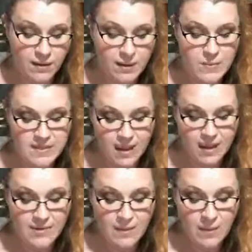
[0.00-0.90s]

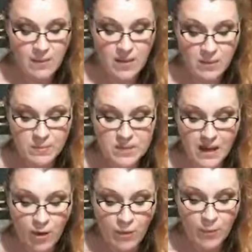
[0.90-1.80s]
Besides, he may be able to
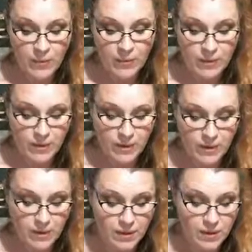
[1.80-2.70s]
help.
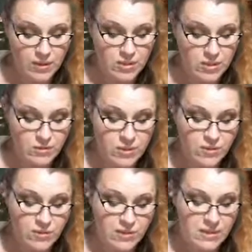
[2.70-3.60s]
She
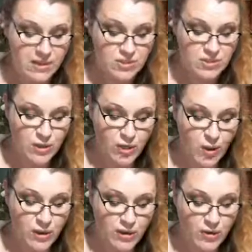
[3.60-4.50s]
returned her attention to
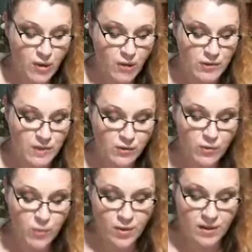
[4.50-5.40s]
Cohen, who already
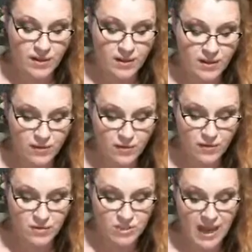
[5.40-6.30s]
looked worried.
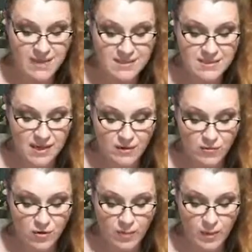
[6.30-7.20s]
She hesitated
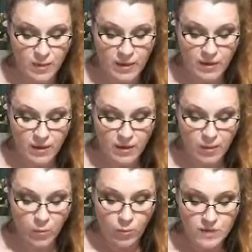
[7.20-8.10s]
for a moment.
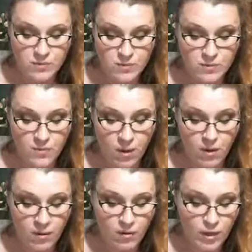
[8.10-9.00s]
What if she was
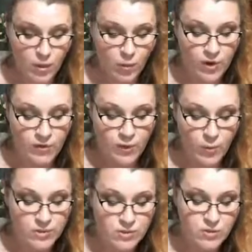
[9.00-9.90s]
wrong? What if
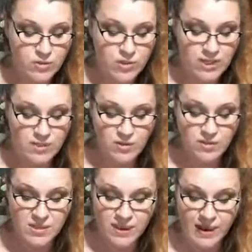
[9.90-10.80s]
Cohen turned Chance over
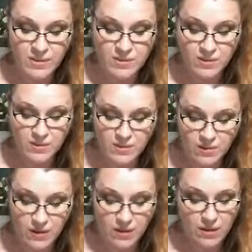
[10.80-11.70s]
to the council?
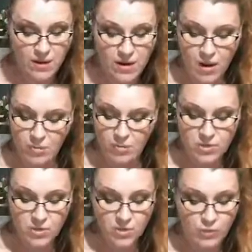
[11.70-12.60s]
No,
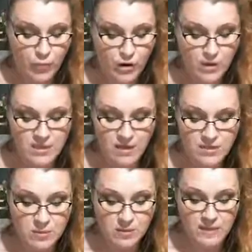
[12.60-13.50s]
she couldn't bring herself
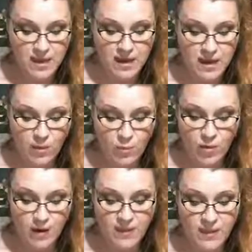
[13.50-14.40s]
to believe that
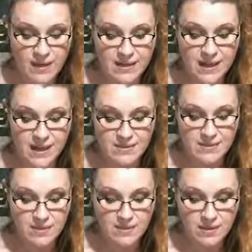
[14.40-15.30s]
anymore, and they needed
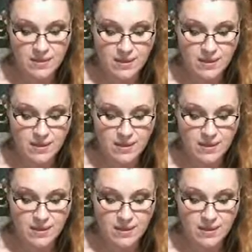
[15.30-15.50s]
answers.